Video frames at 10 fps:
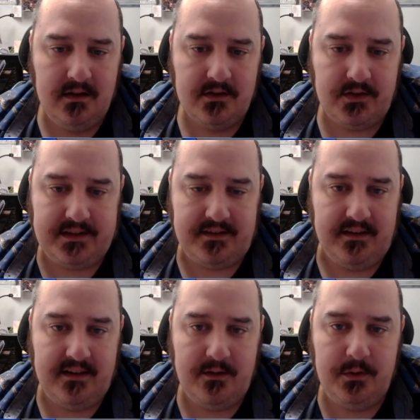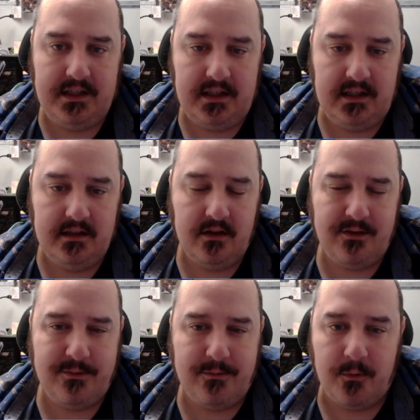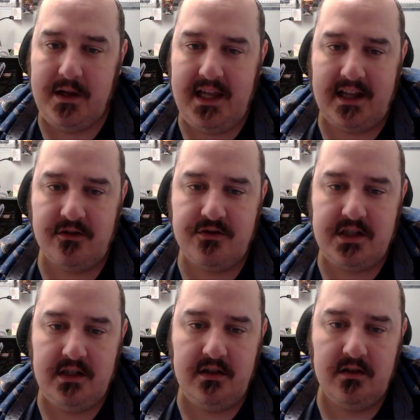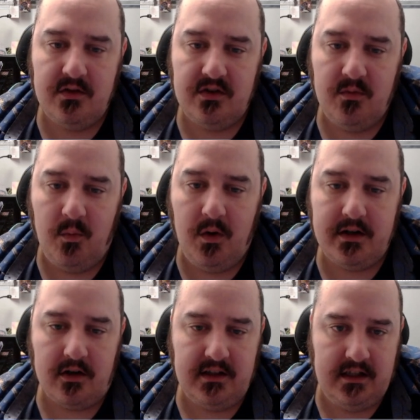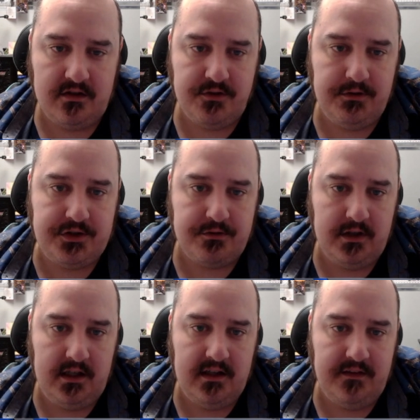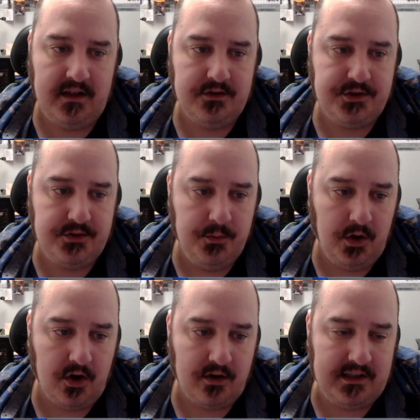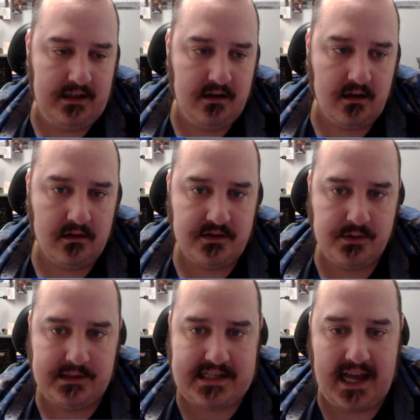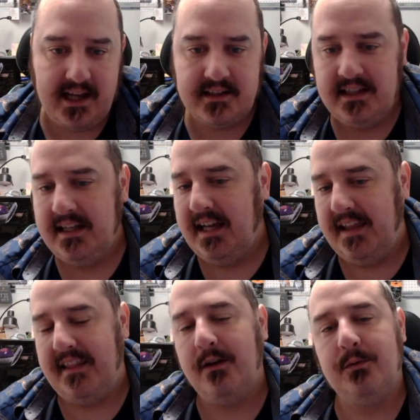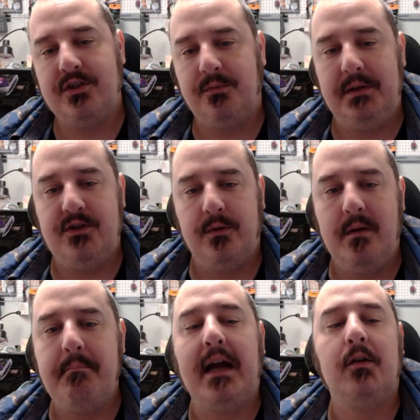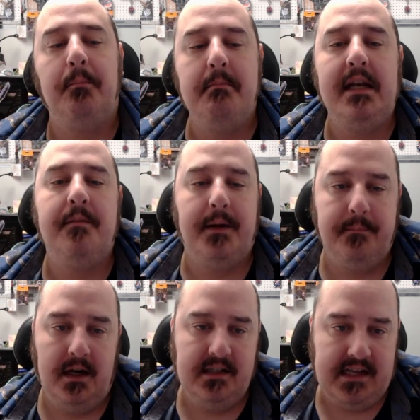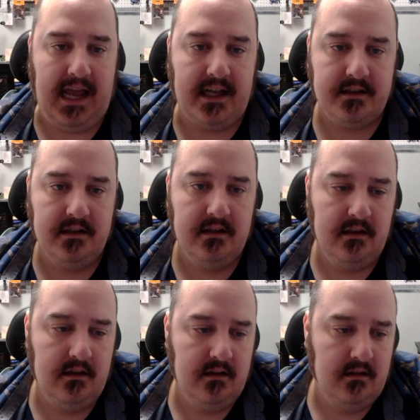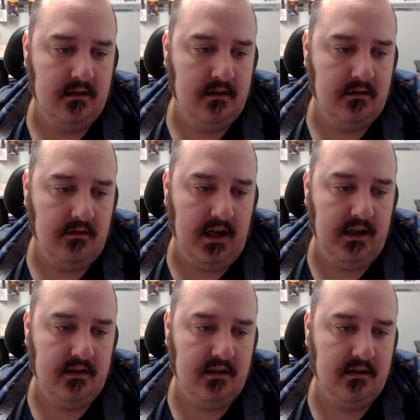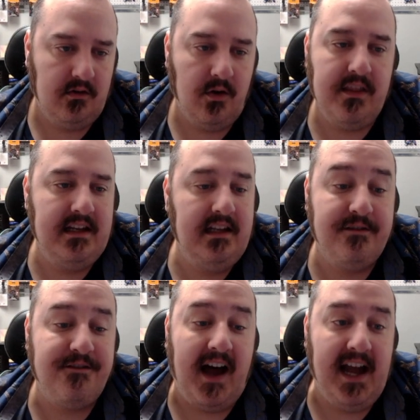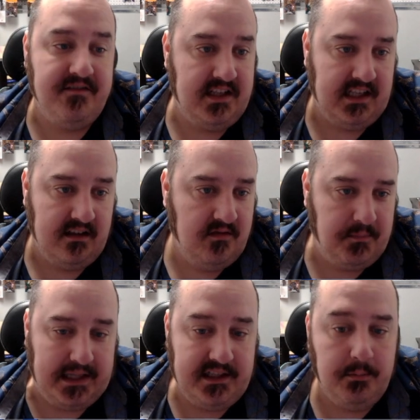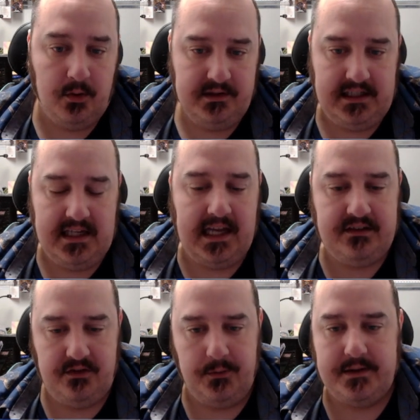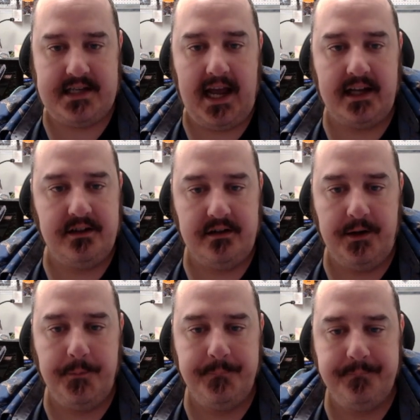So let's see, they would need 3 energy, 1 on here to retreat, and then 2 on here to attack, and that would just be doing the bare minimum attack, right? Or they need 5 to get Belly Bolt EX to attack, you know?